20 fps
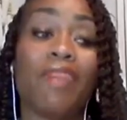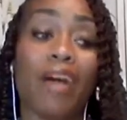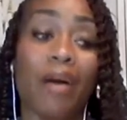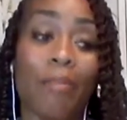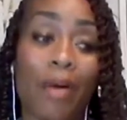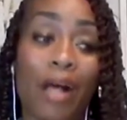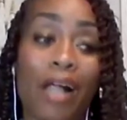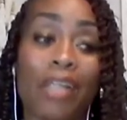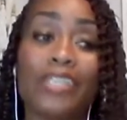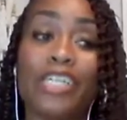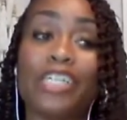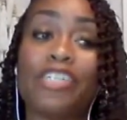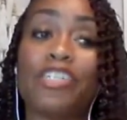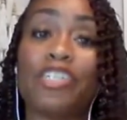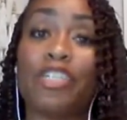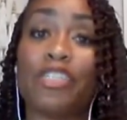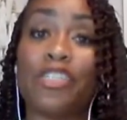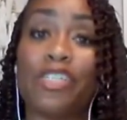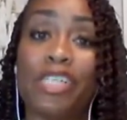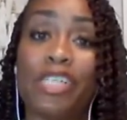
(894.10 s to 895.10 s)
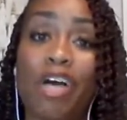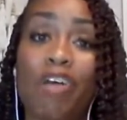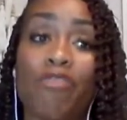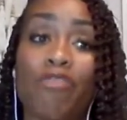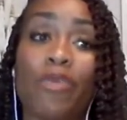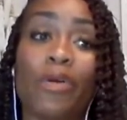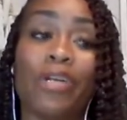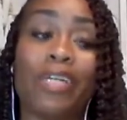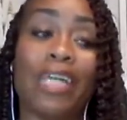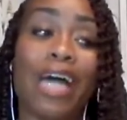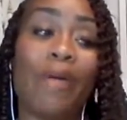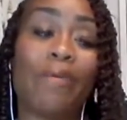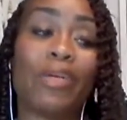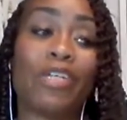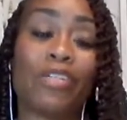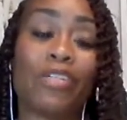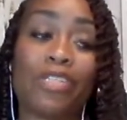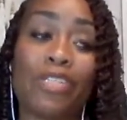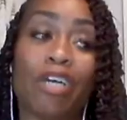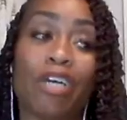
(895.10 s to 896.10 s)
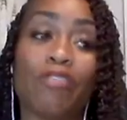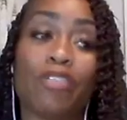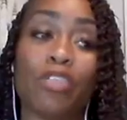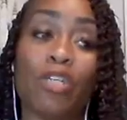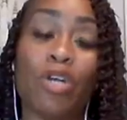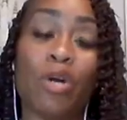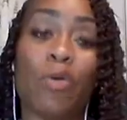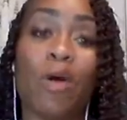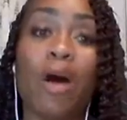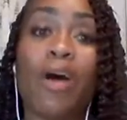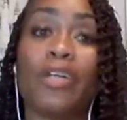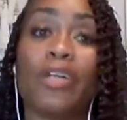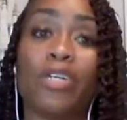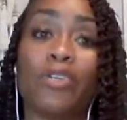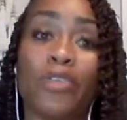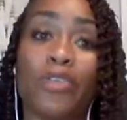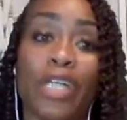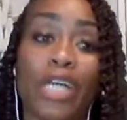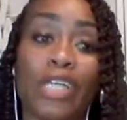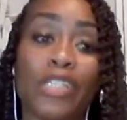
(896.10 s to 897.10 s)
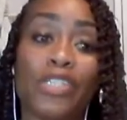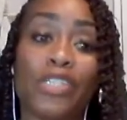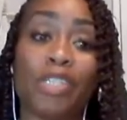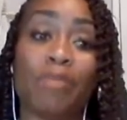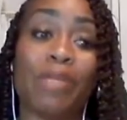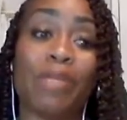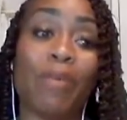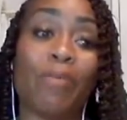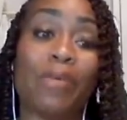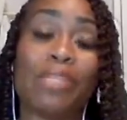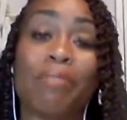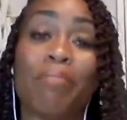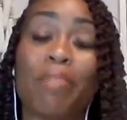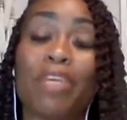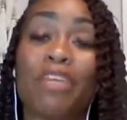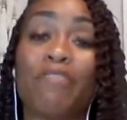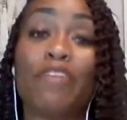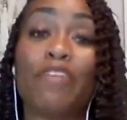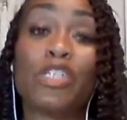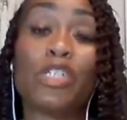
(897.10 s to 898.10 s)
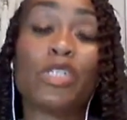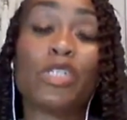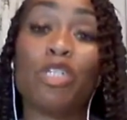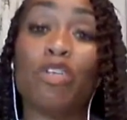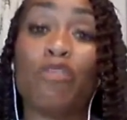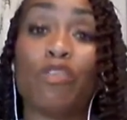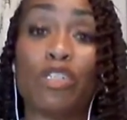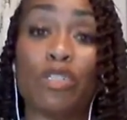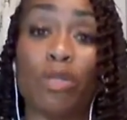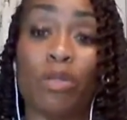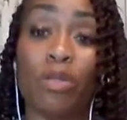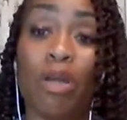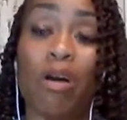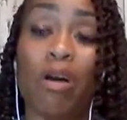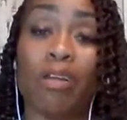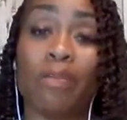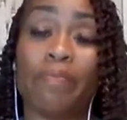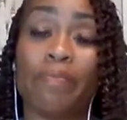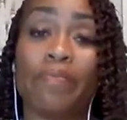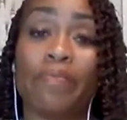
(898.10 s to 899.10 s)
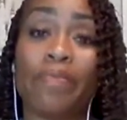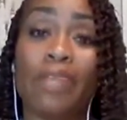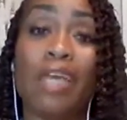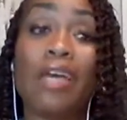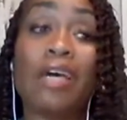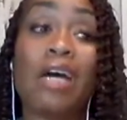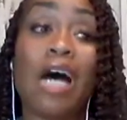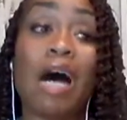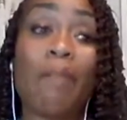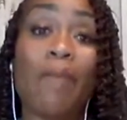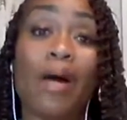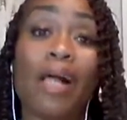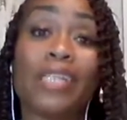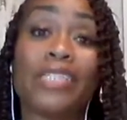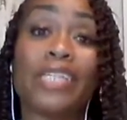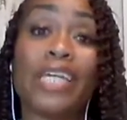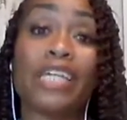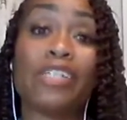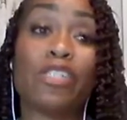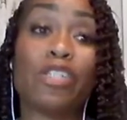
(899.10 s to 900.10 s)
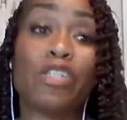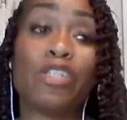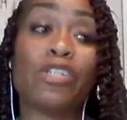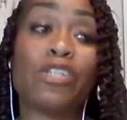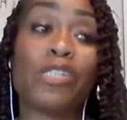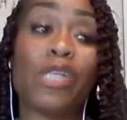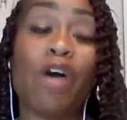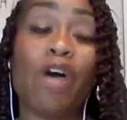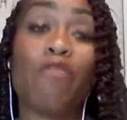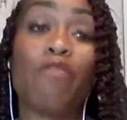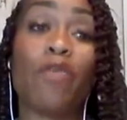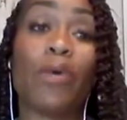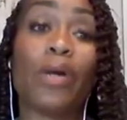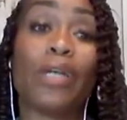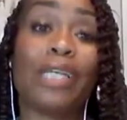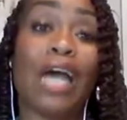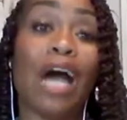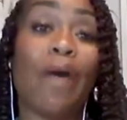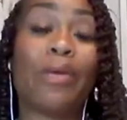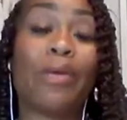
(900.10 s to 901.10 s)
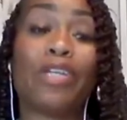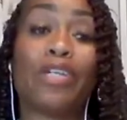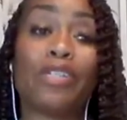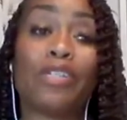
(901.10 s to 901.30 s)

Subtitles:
Apologize to yourself for allowing yourself to go on in a relationship that wasn't beneficial to you for so long. Apologize to yourself for allowing